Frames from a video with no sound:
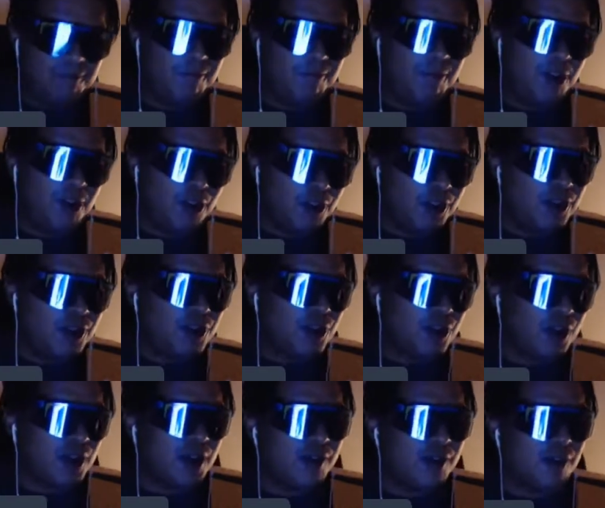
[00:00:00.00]
you know, they should
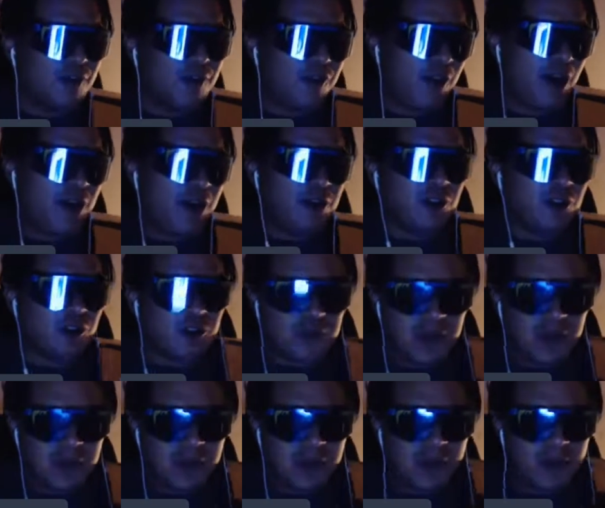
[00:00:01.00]
have never fired those
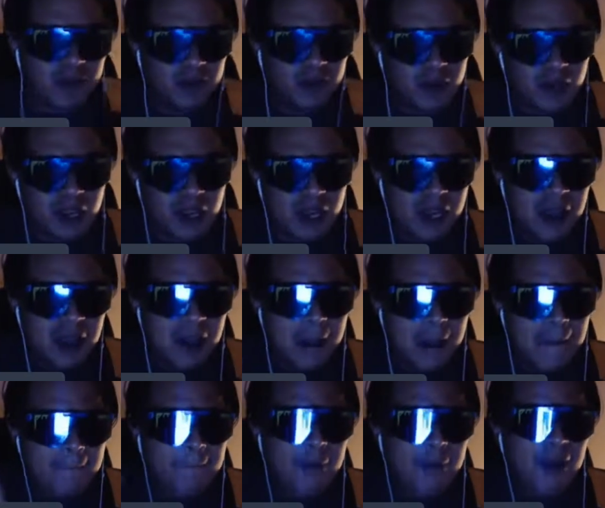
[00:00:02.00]
people.
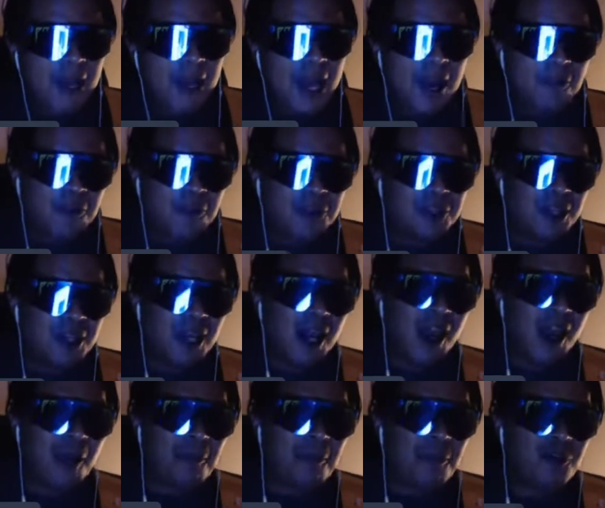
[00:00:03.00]
But everything
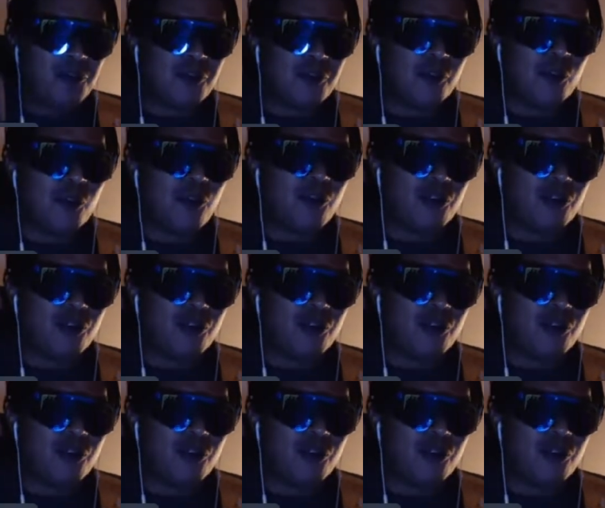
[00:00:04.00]
happens for a